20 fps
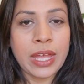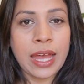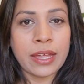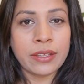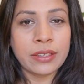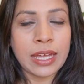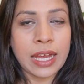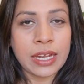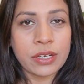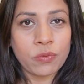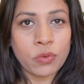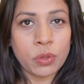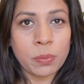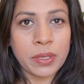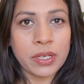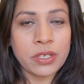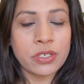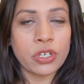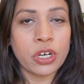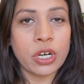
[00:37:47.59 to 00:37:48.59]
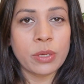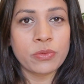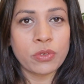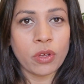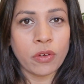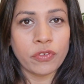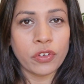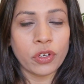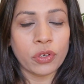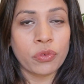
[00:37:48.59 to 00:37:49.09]
and that would be in terms
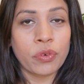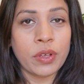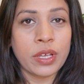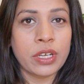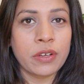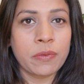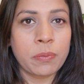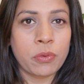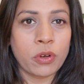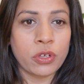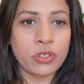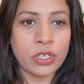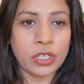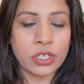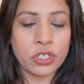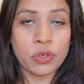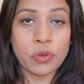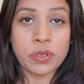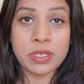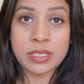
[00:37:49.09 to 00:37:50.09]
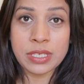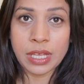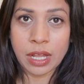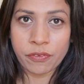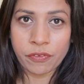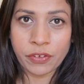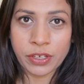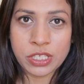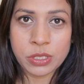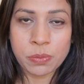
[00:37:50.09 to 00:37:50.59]
of your creative project, your
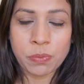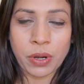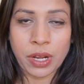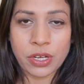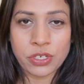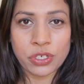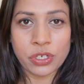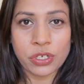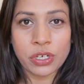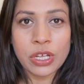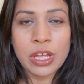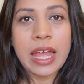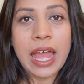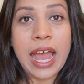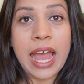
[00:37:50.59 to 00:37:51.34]
self-expression,